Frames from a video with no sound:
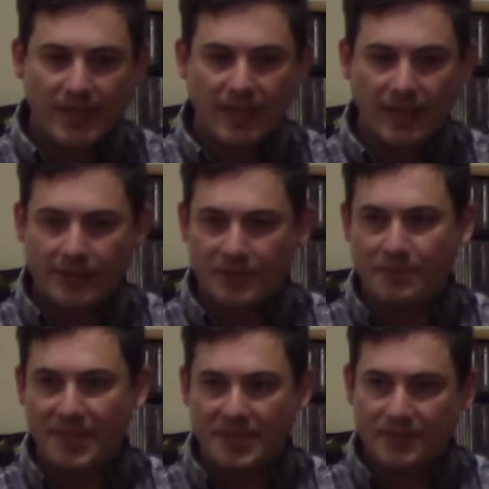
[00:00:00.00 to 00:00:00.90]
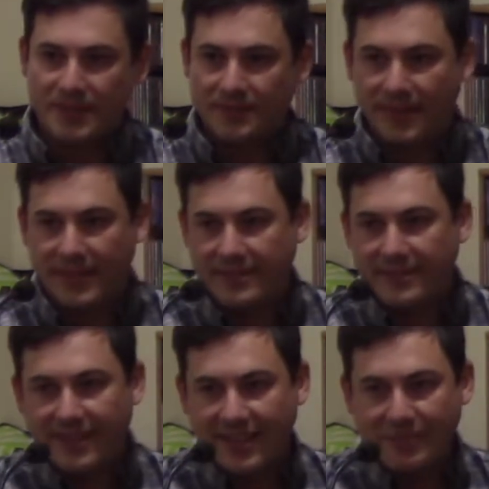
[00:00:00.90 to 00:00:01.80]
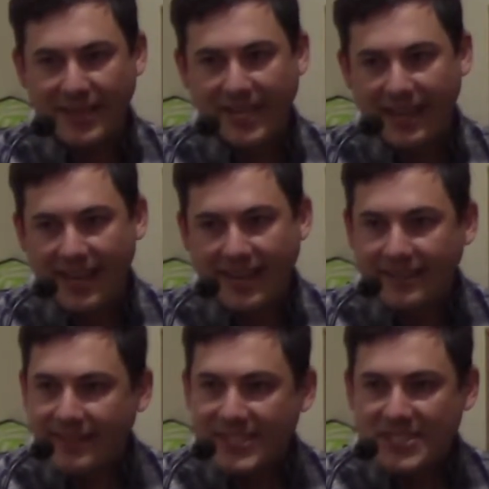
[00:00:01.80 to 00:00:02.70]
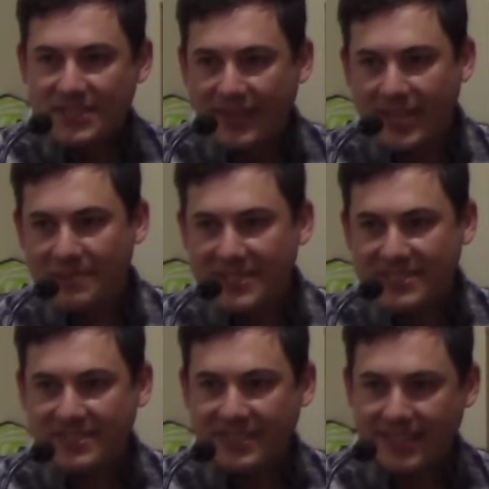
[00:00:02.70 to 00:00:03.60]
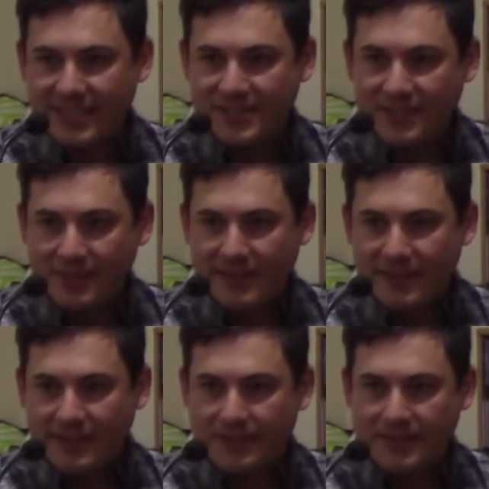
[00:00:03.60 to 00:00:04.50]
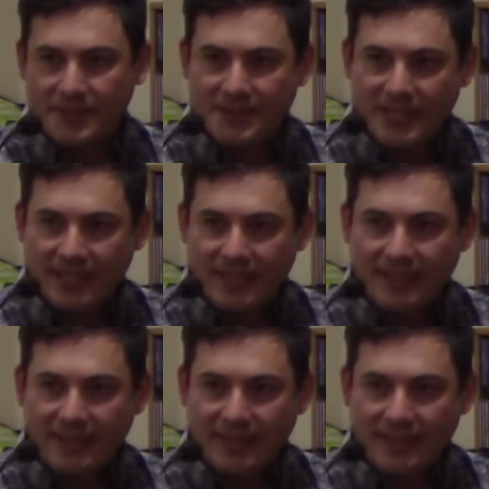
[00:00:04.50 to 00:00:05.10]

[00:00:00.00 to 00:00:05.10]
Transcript: Those are the best ways. Find BNI Savannah Business Connection. I'm there every Tuesday.